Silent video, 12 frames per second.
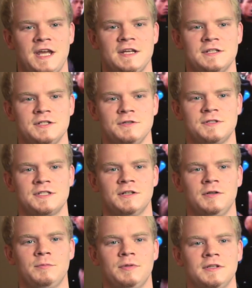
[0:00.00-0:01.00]
age, you
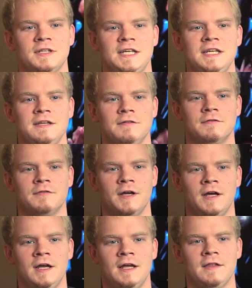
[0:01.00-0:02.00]
still believe
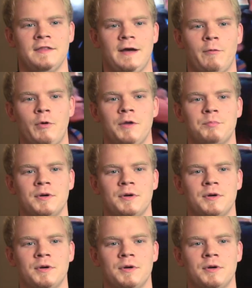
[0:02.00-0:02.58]
that one